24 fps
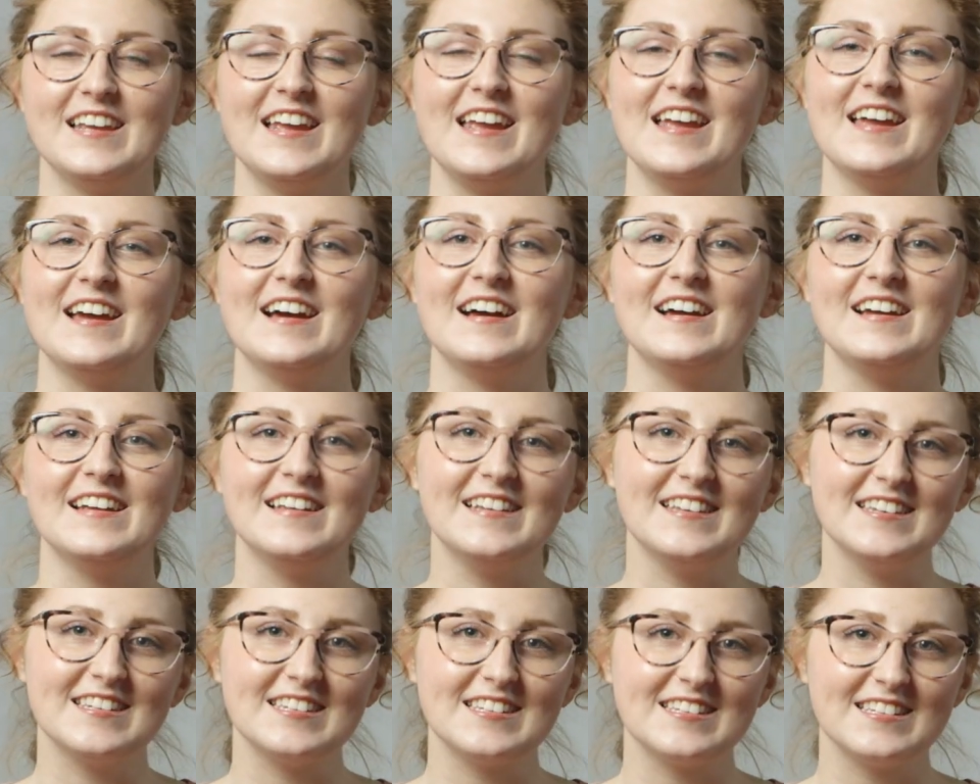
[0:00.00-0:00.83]

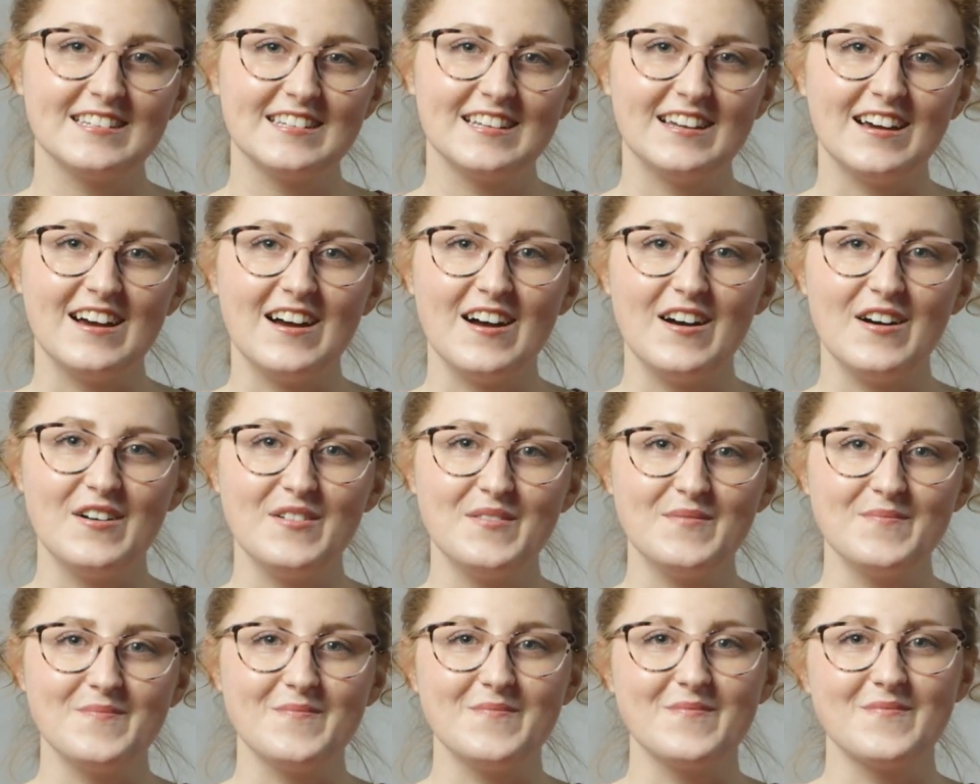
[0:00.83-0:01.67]
and
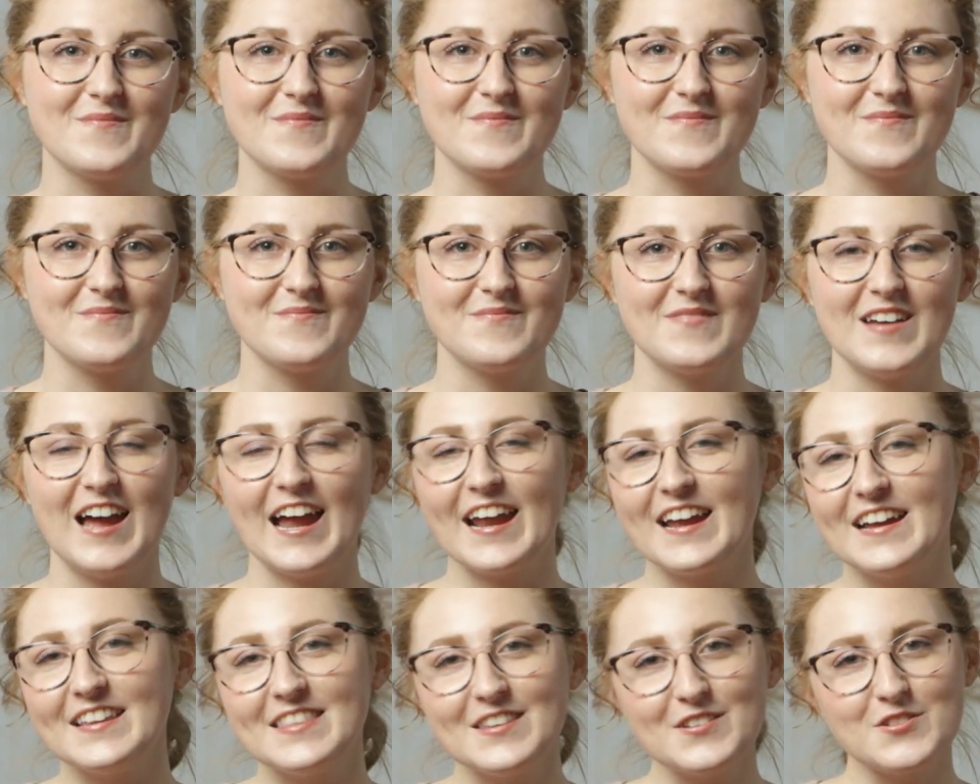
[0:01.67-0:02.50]
I
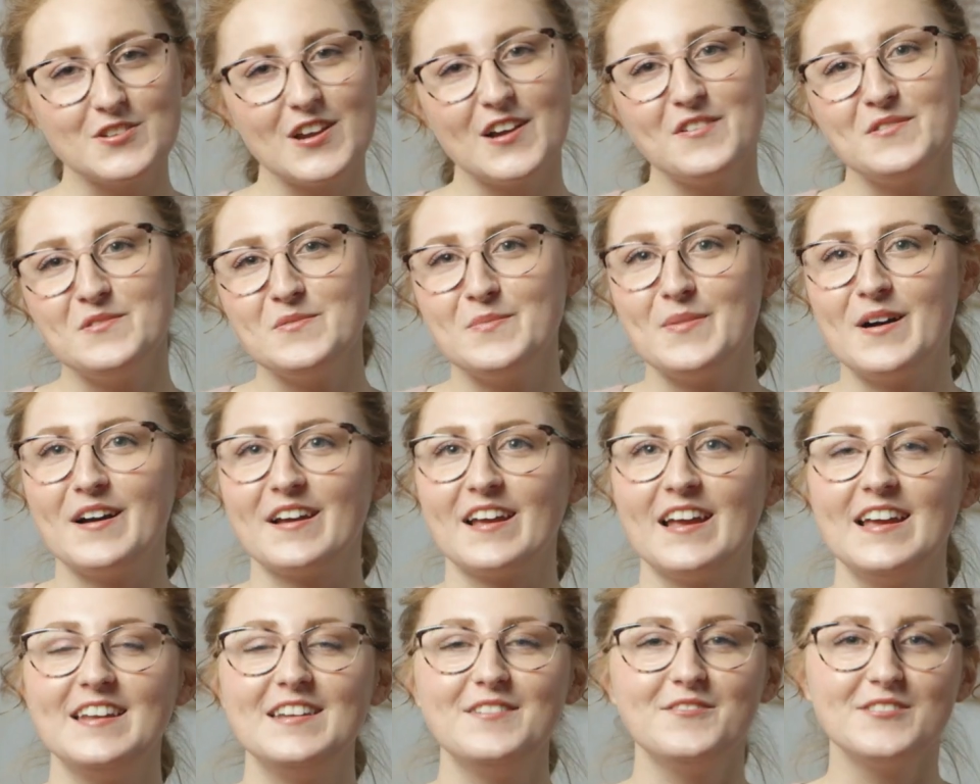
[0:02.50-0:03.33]
got the travel
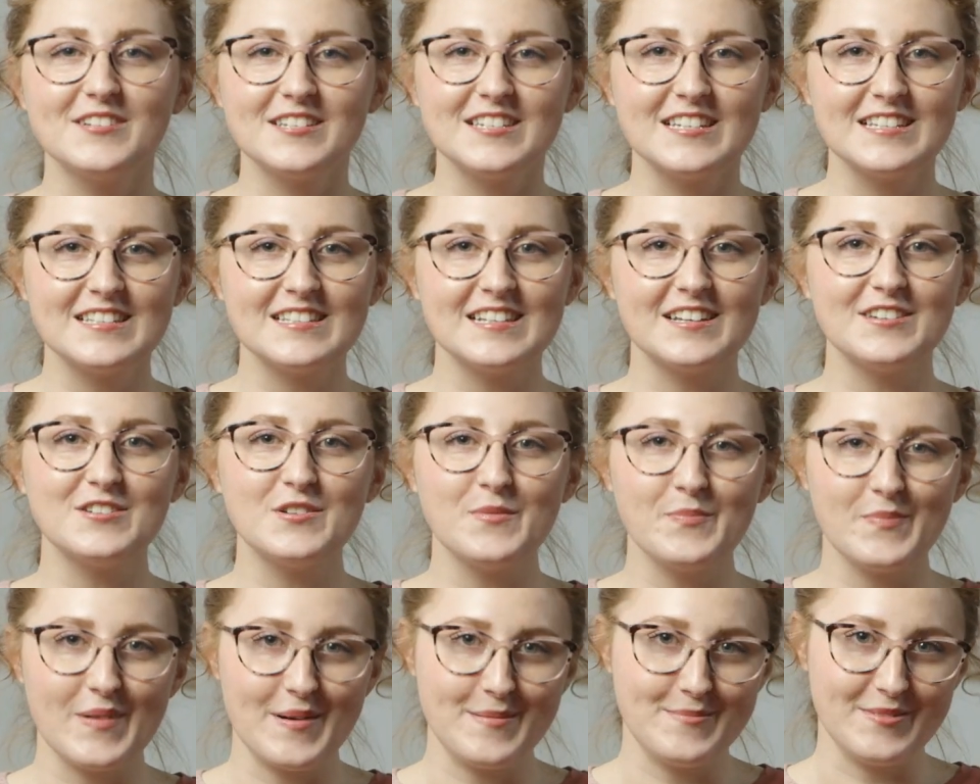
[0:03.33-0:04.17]
bug, and it was just such
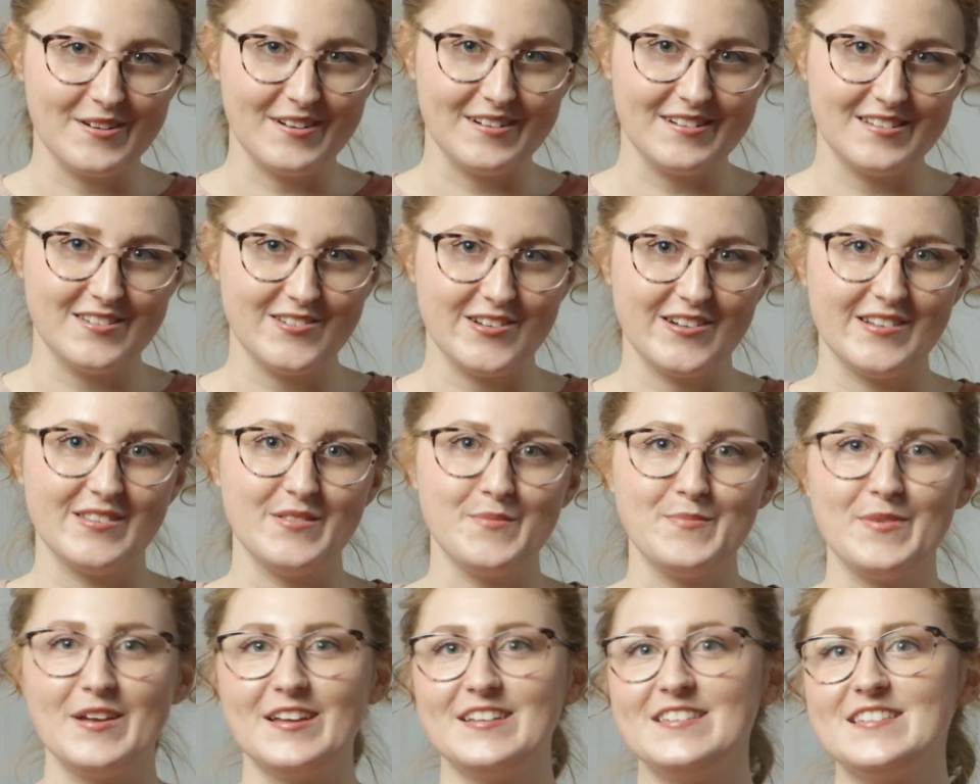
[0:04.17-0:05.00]
a bummer during
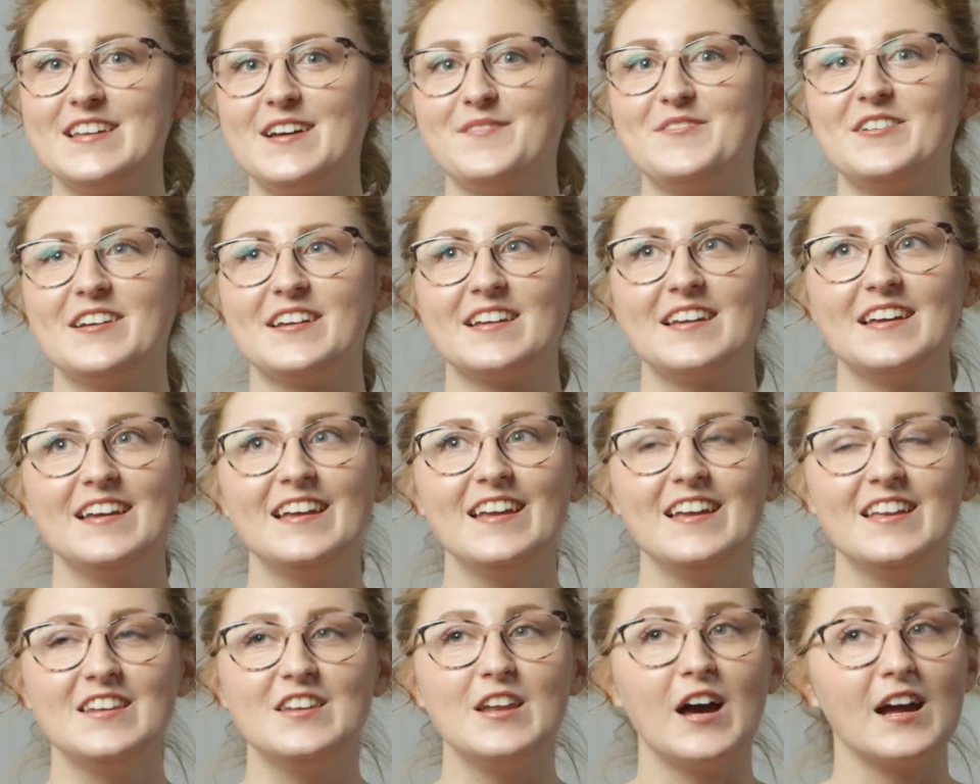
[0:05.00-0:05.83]
the pandemic
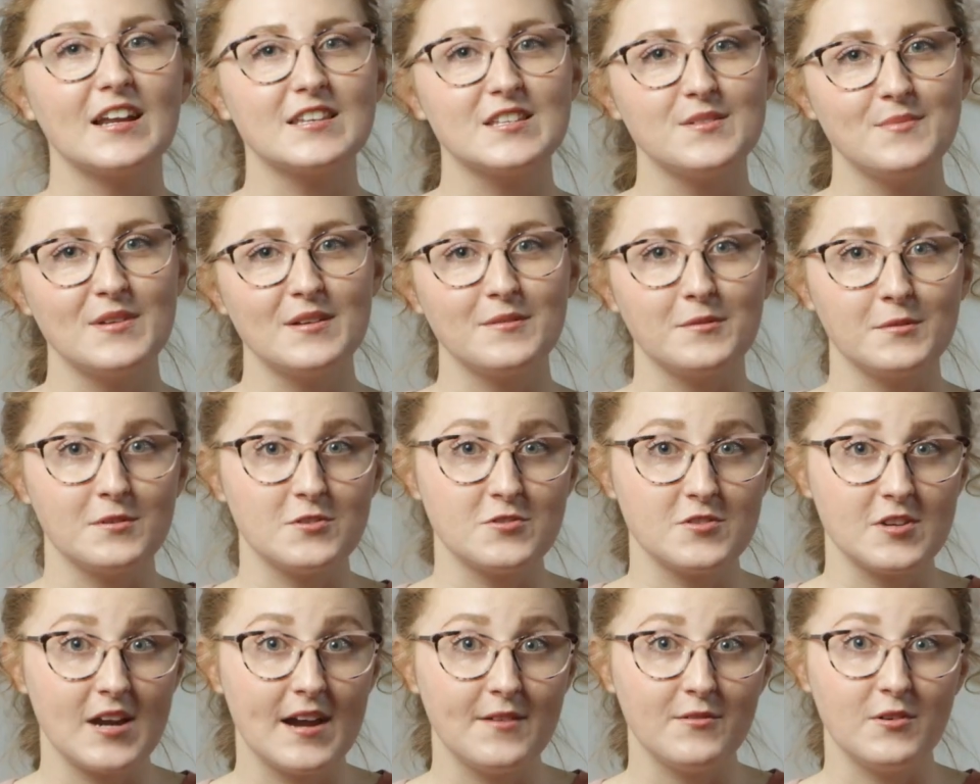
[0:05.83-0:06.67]
not to be able to
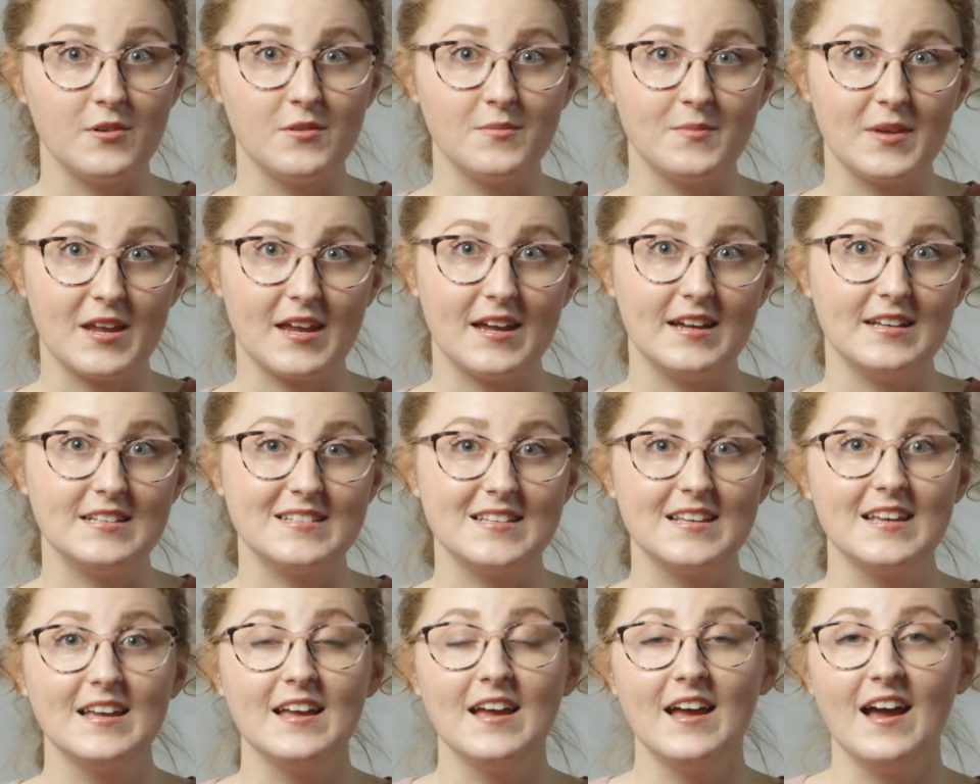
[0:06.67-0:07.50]
travel because,